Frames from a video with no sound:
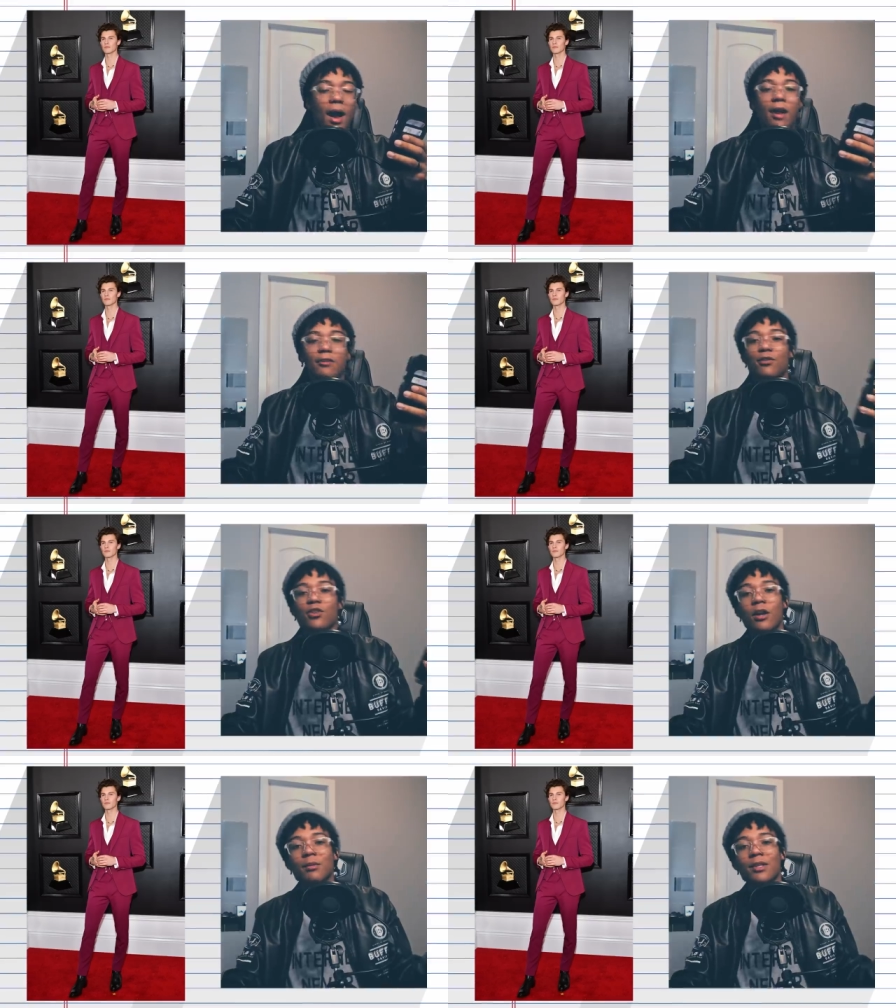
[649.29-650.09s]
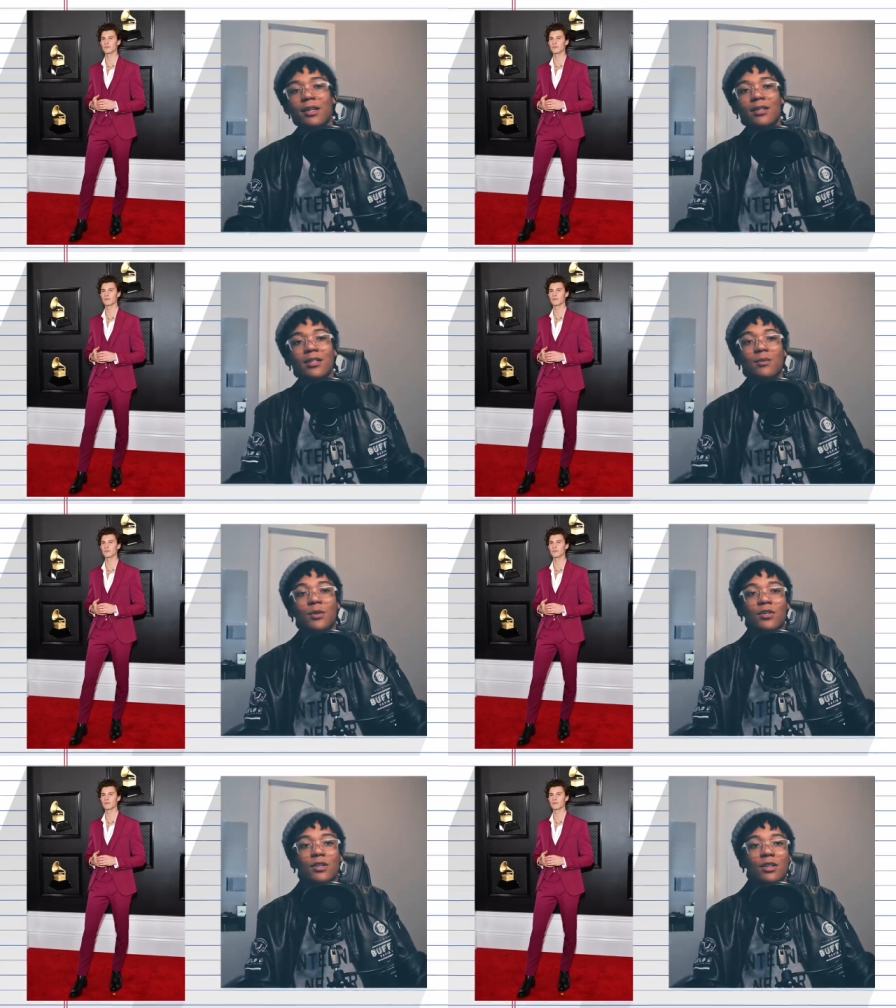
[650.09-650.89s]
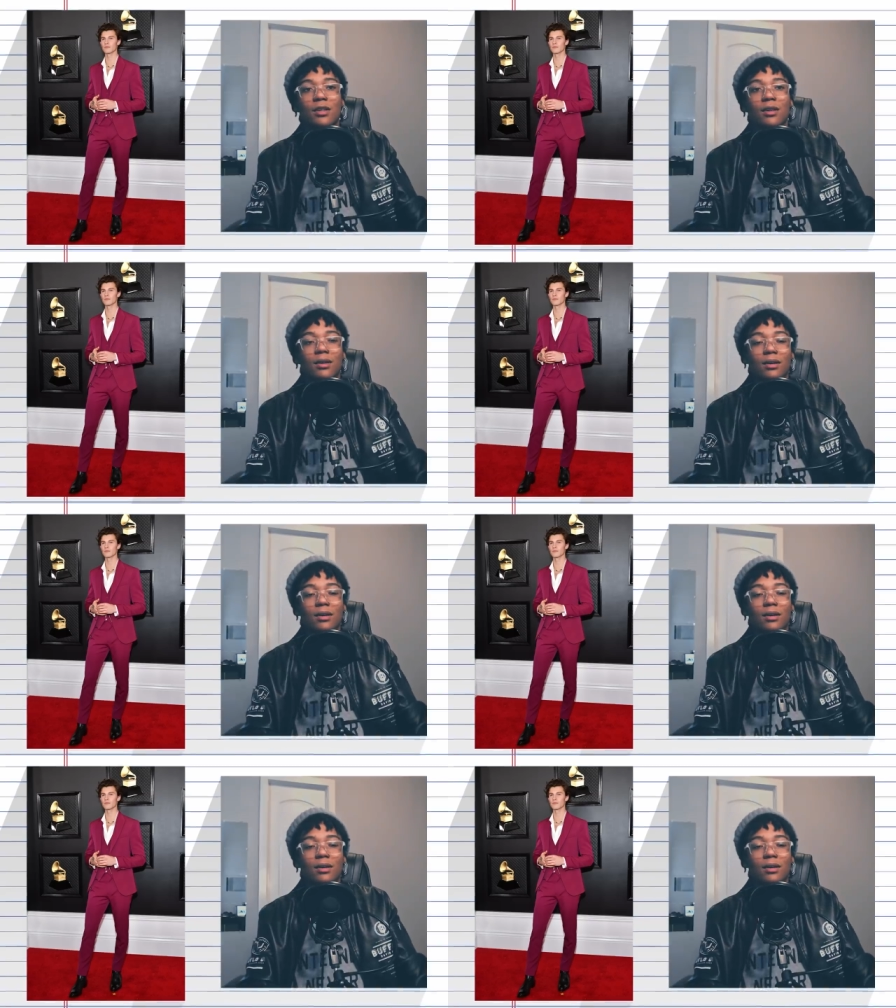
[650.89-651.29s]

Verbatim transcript: As for Shawn Mendes's music,